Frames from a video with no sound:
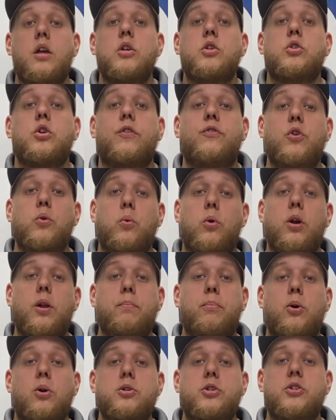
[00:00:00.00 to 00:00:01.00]
So if you were
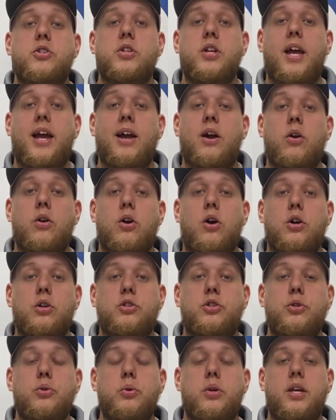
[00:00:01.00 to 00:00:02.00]
to purchase an
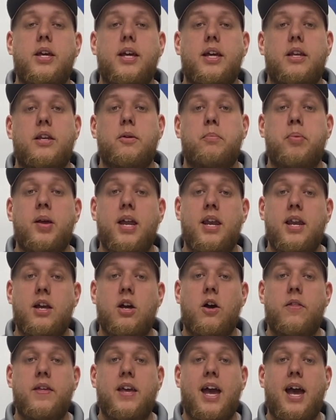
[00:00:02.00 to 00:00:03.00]
AirDog 2 kit,
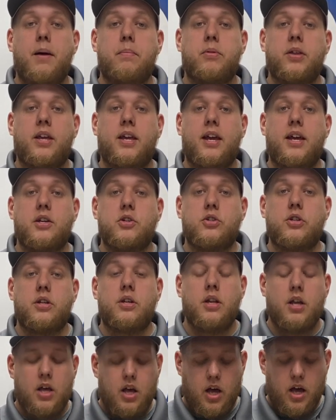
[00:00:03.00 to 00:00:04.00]
depending on the
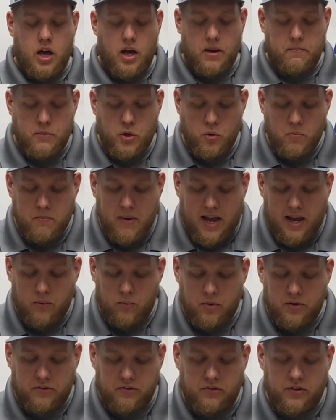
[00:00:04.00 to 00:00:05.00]
application, um, you may
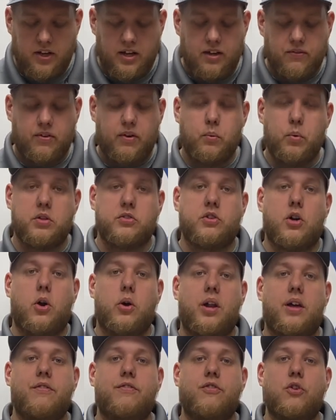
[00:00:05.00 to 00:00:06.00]
receive what's
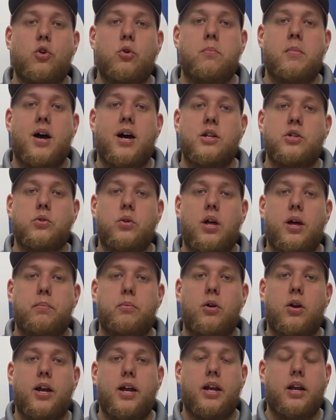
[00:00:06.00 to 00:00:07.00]
called a fuel module
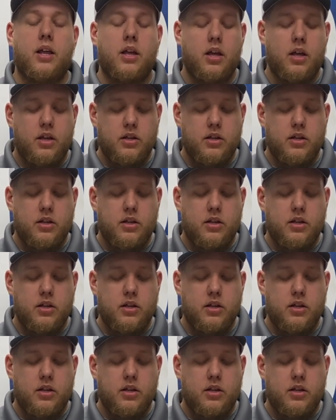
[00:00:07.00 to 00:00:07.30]
upgrade.